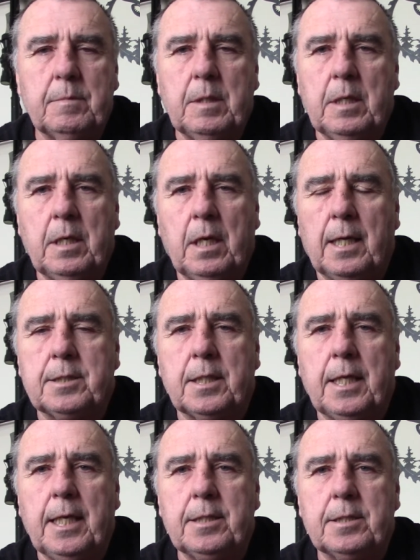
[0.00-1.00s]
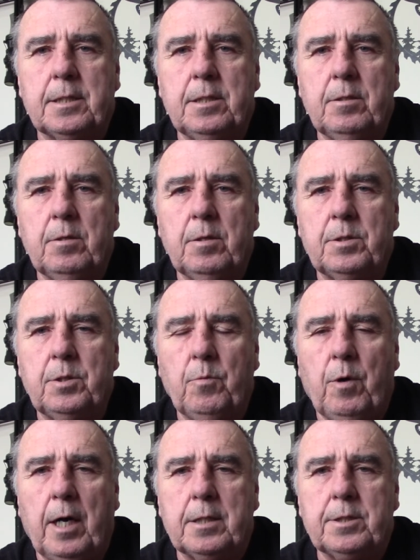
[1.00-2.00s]
lots of things to
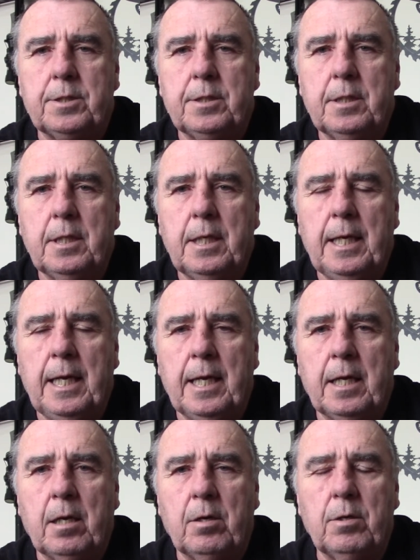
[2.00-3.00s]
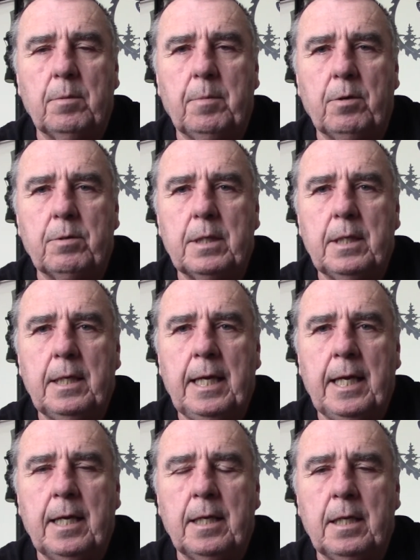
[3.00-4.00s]
watch and learn about.
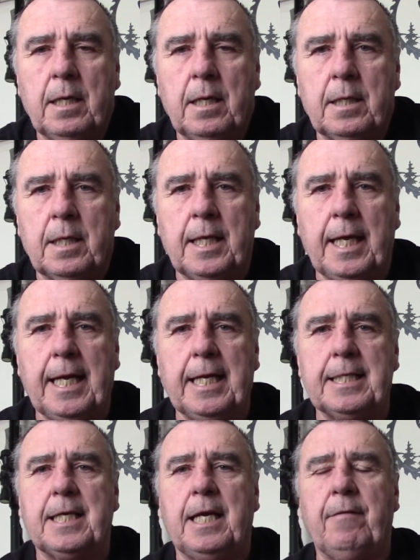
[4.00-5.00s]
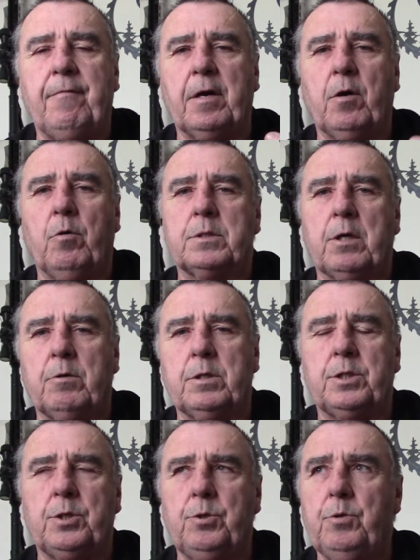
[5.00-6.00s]
And the thing is, if it goes out
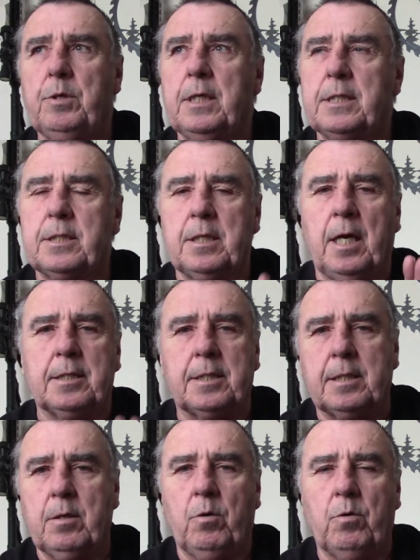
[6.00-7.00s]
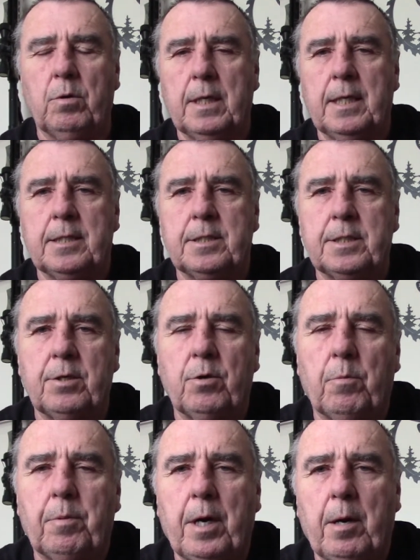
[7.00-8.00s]
of tune, it's not holding its
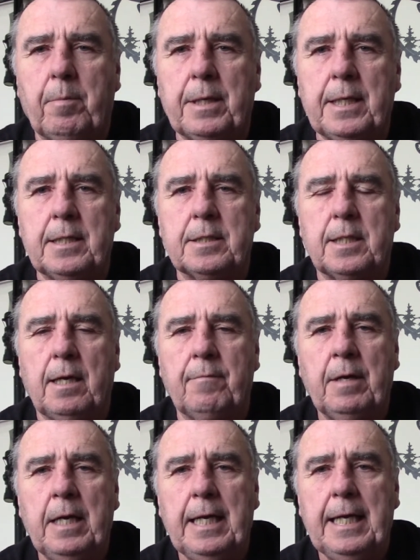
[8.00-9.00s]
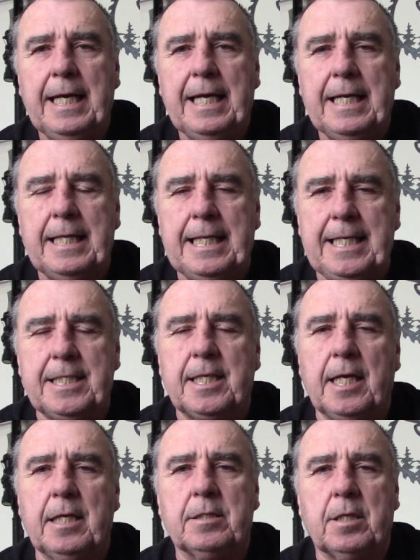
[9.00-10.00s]
zero properly and stuff. These
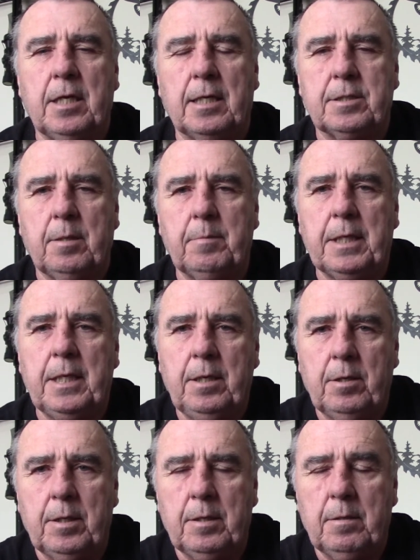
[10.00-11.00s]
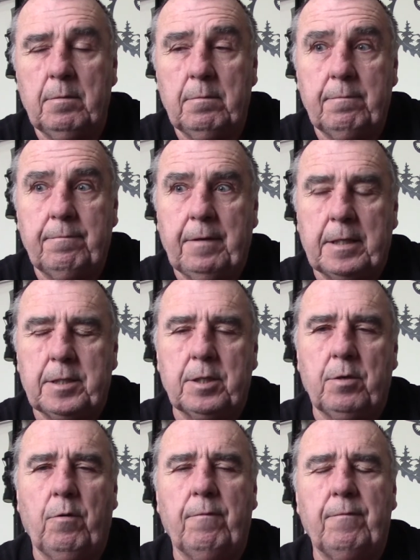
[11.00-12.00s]
things are not something you can fix at
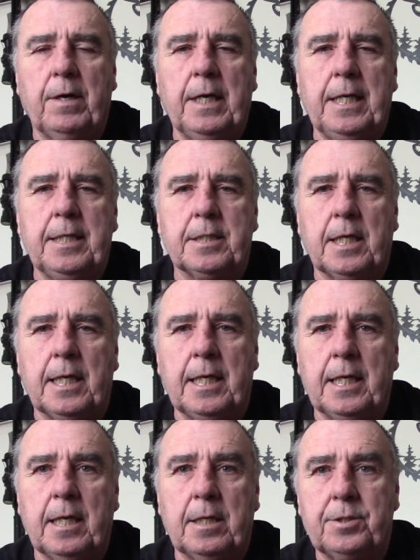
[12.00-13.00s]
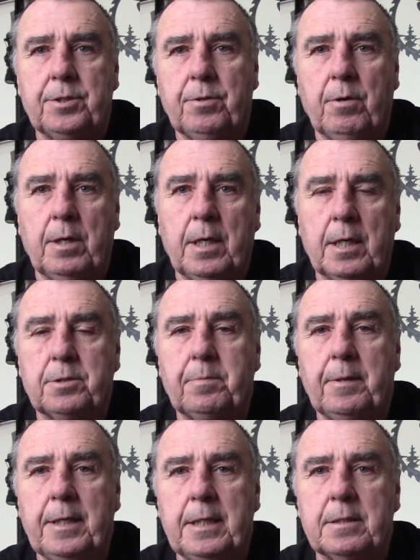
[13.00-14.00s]
home very easily unless you're an
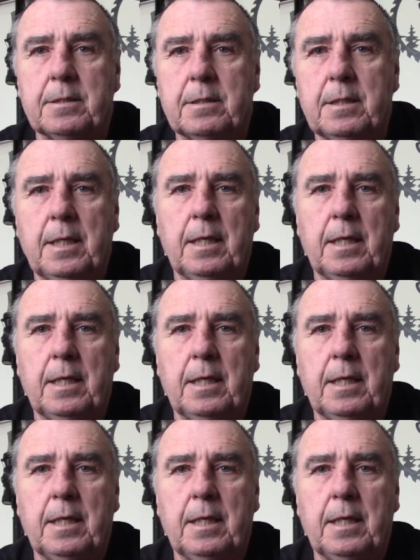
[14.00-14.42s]
experienced